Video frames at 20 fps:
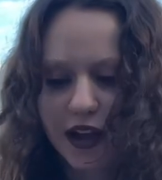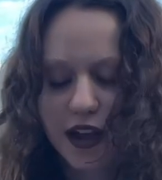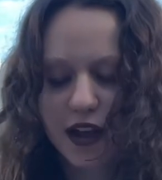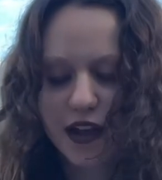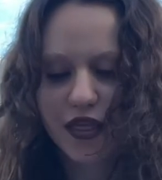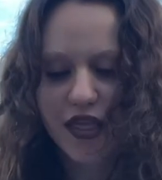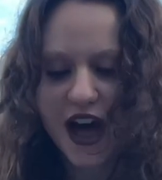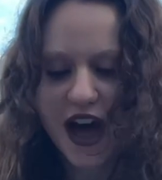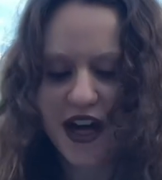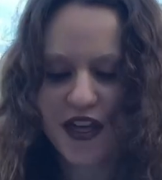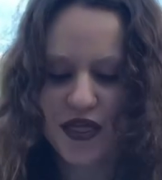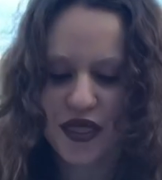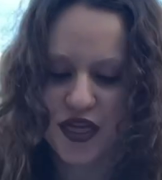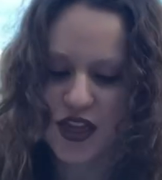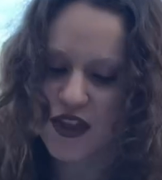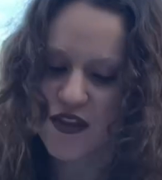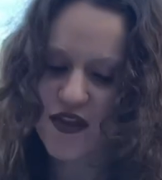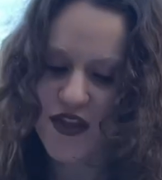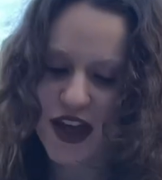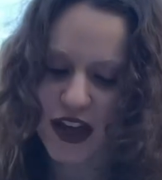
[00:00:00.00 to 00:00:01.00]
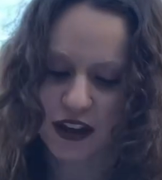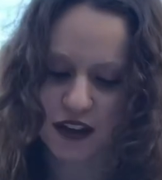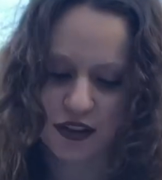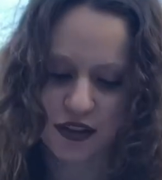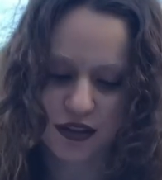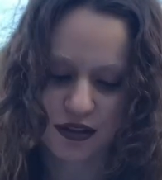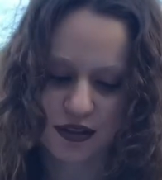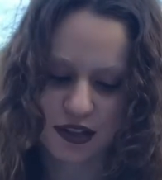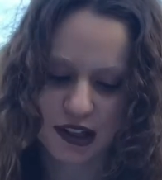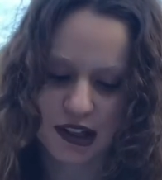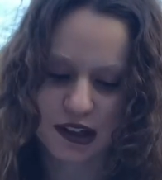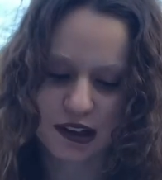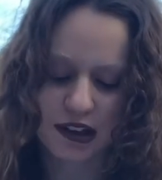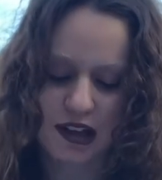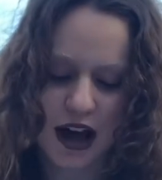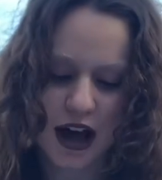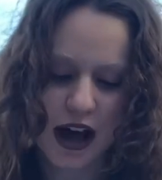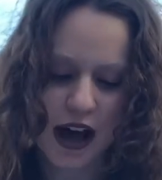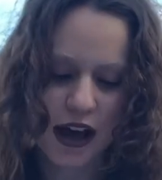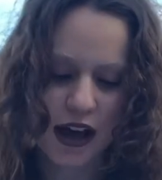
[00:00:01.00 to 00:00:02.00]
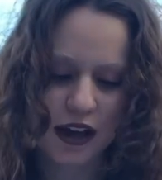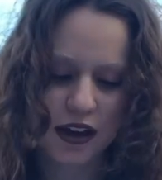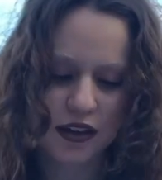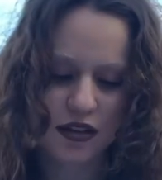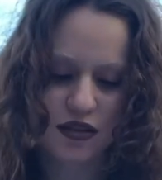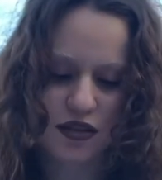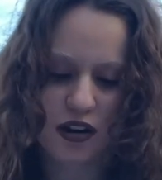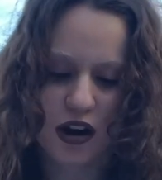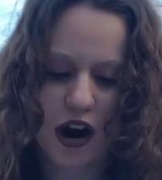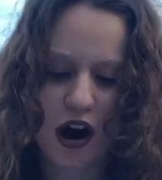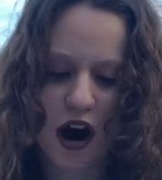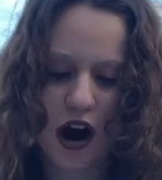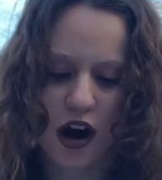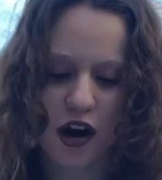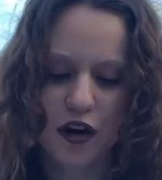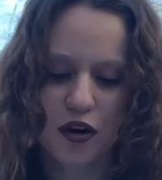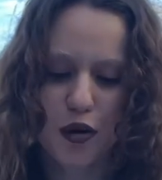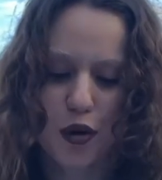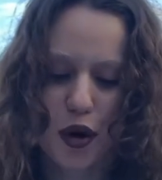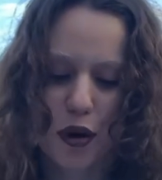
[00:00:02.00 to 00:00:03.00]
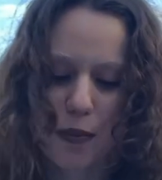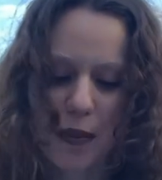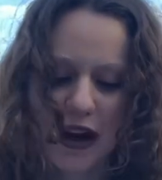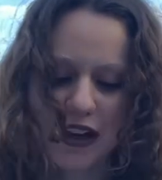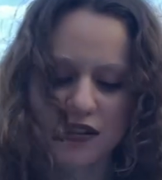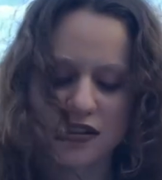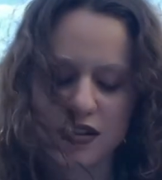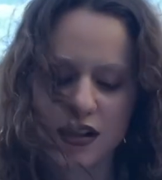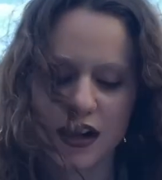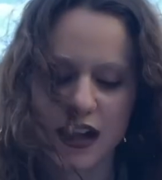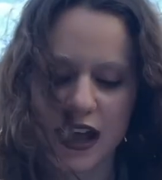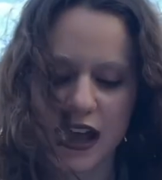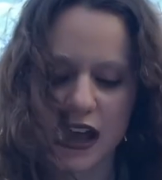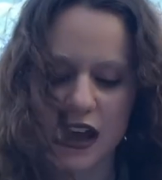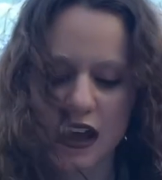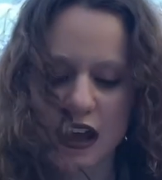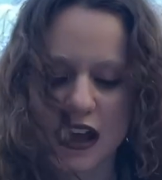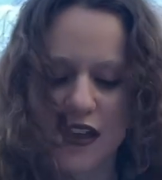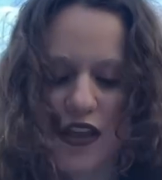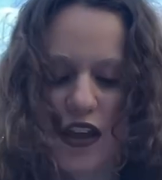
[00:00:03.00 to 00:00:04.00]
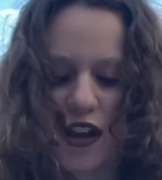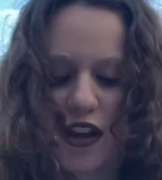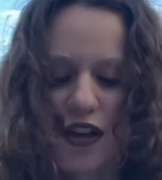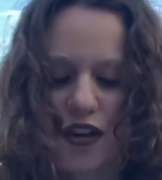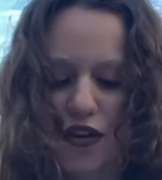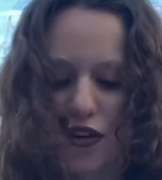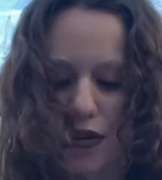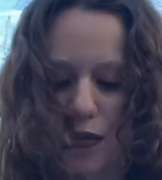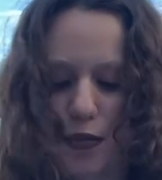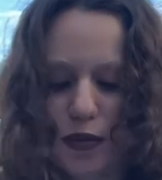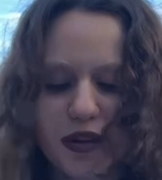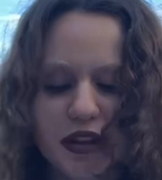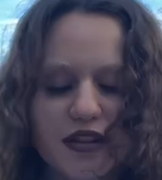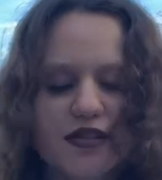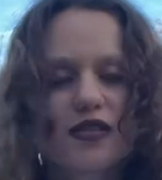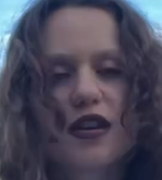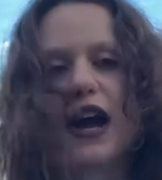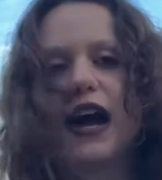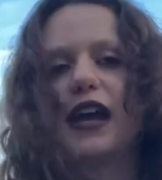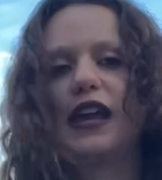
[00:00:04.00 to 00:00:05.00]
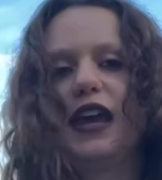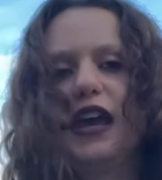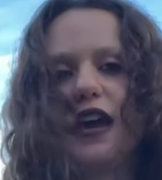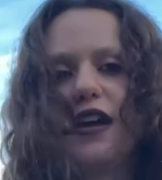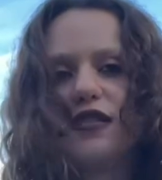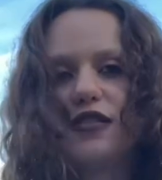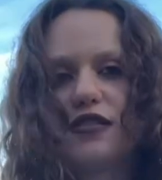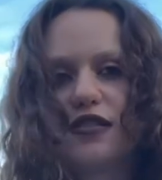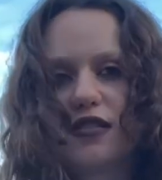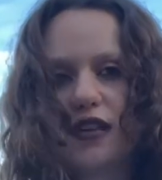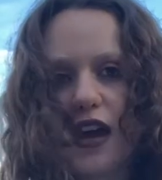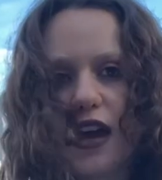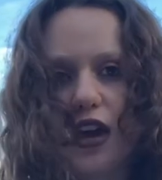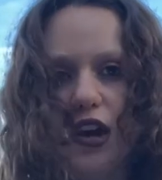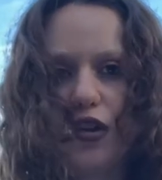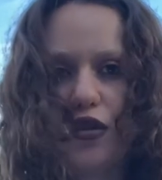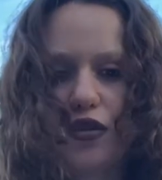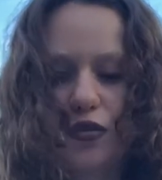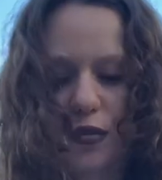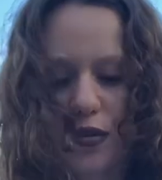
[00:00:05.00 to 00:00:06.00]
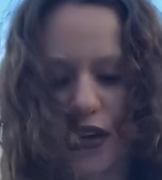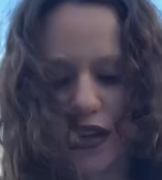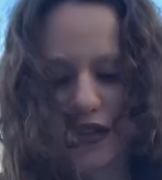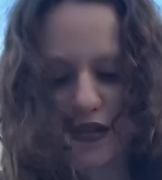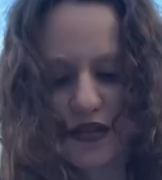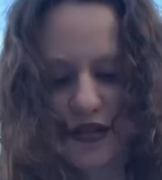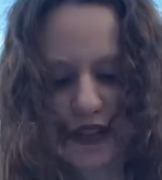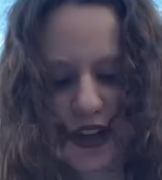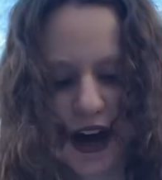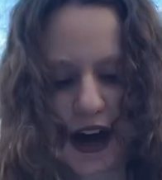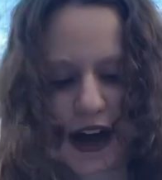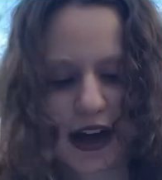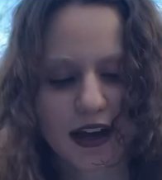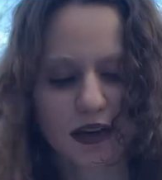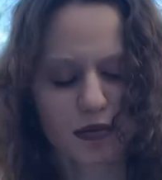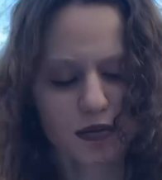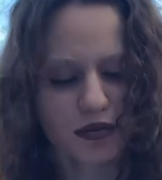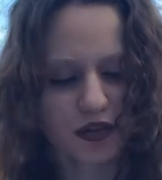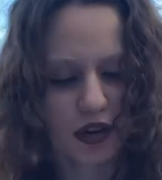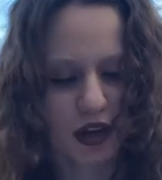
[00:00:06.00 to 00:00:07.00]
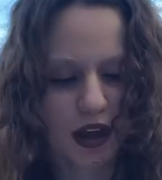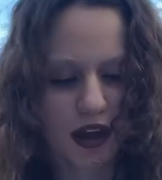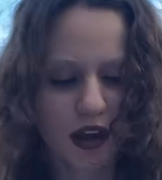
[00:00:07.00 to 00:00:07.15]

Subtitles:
Then the next lines are, who am I today? And then he repeats, I can't say, numerous times.